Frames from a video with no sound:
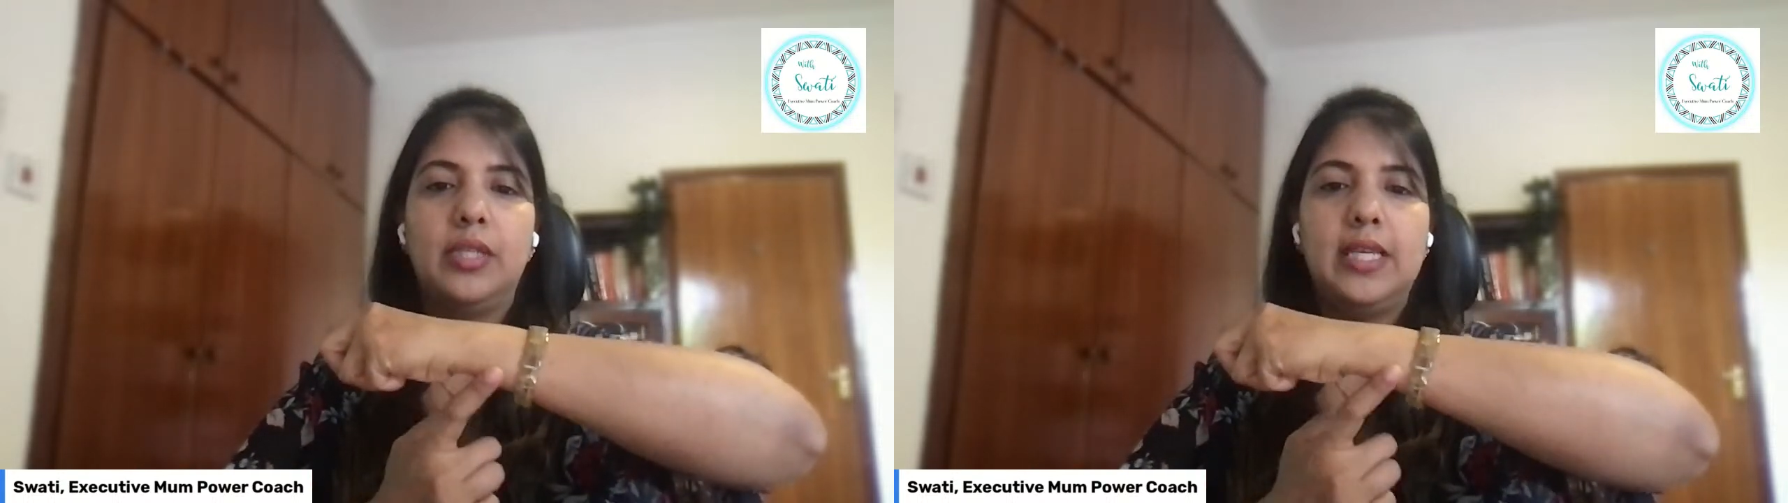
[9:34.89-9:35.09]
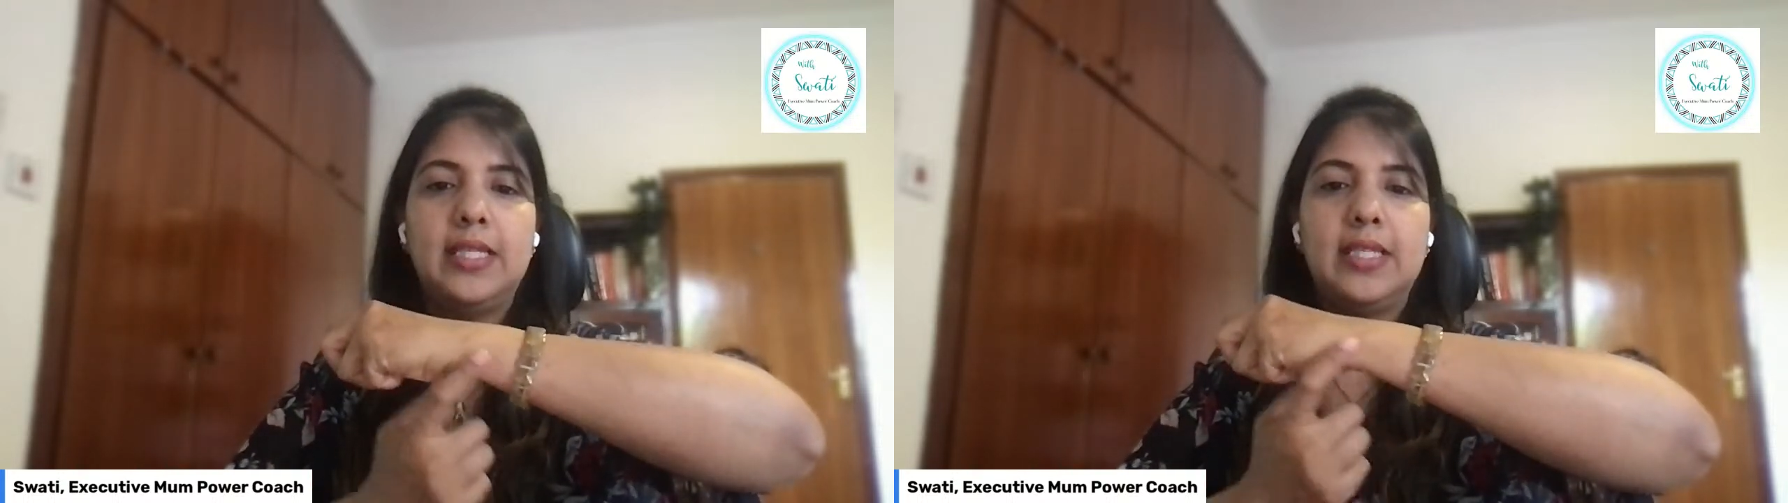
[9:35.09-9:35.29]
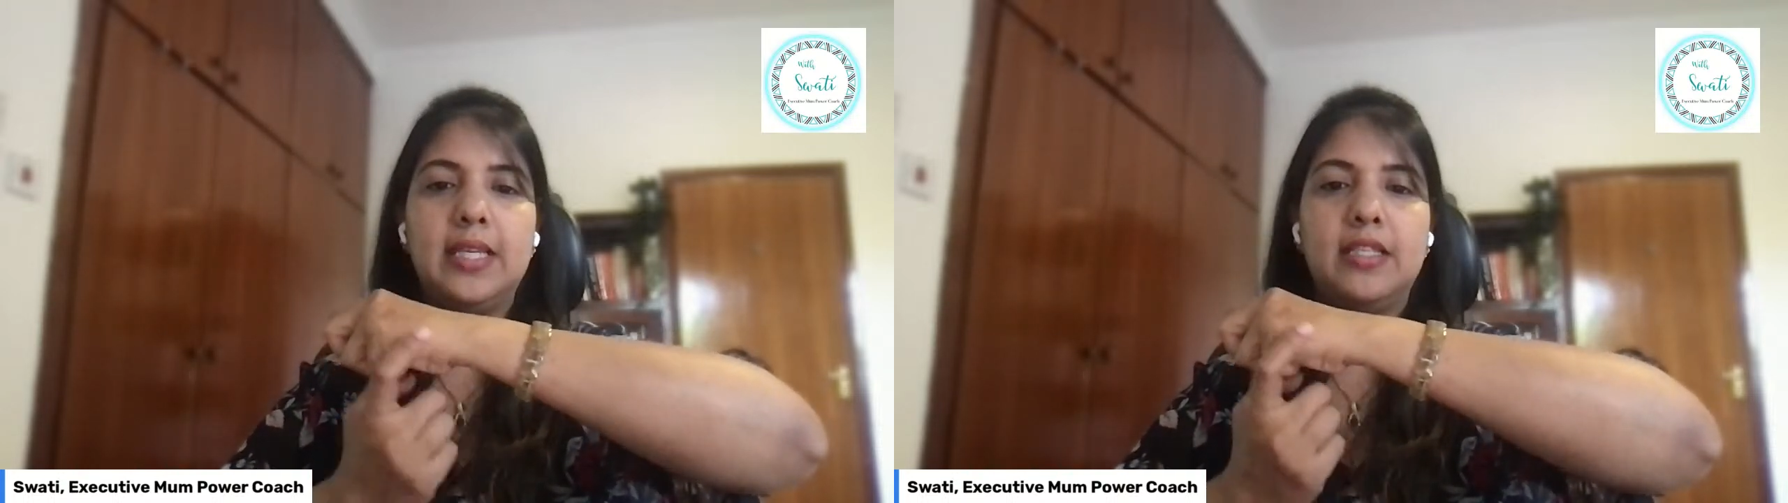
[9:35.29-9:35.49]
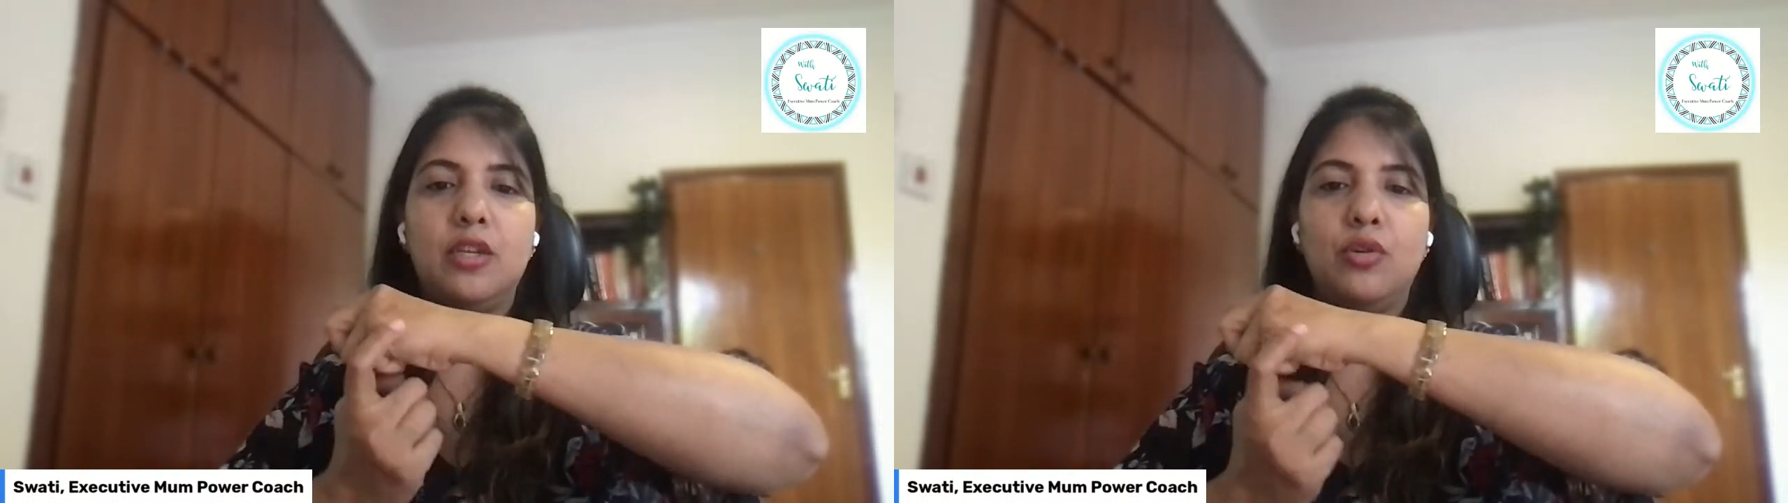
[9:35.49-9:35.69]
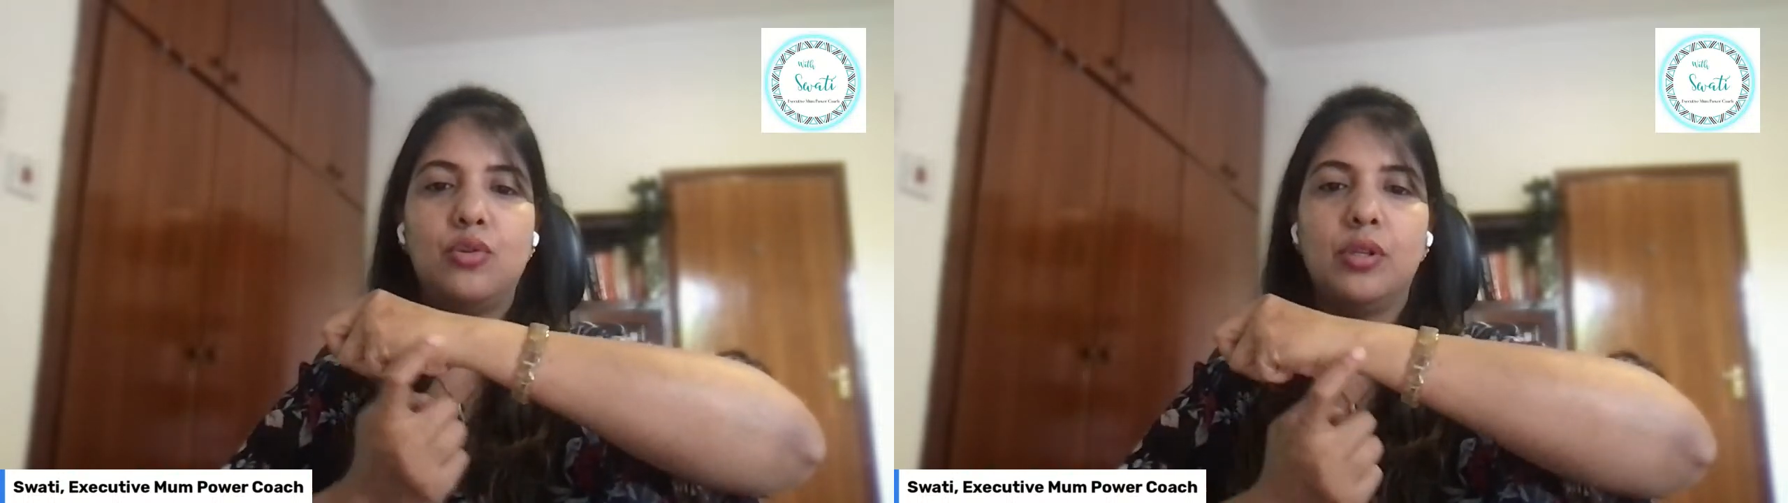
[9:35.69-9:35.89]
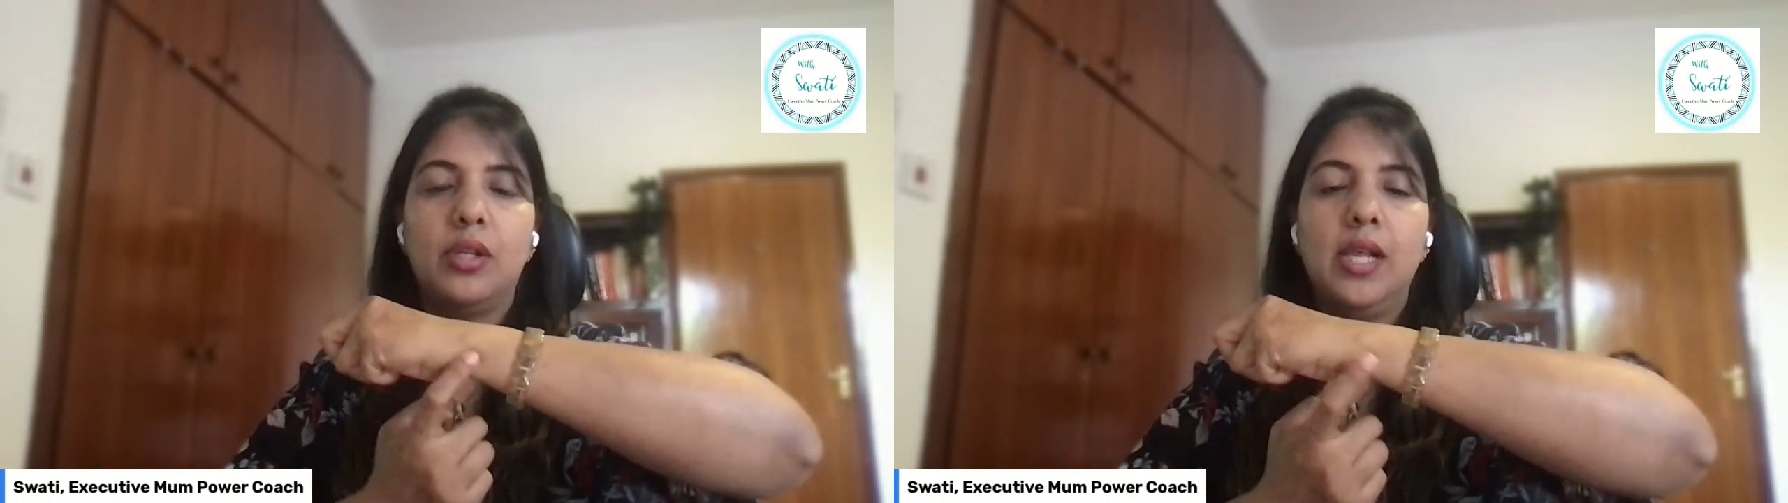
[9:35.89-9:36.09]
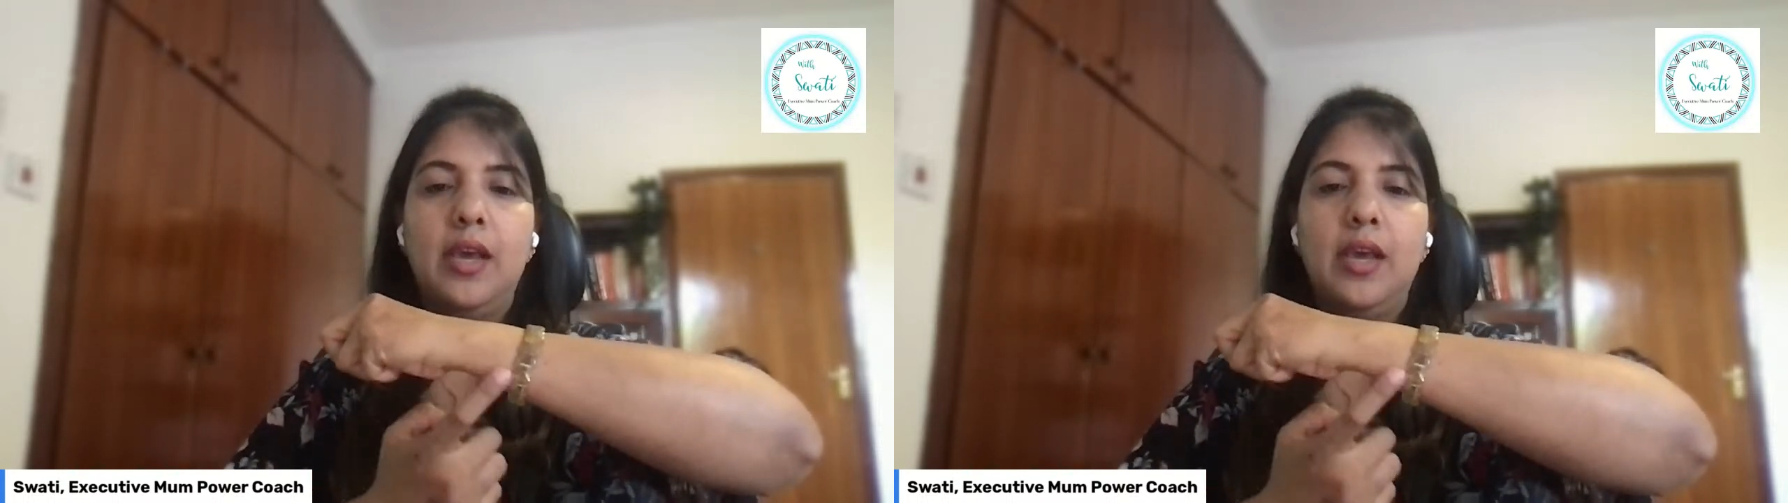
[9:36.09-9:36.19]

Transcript: This is neutral.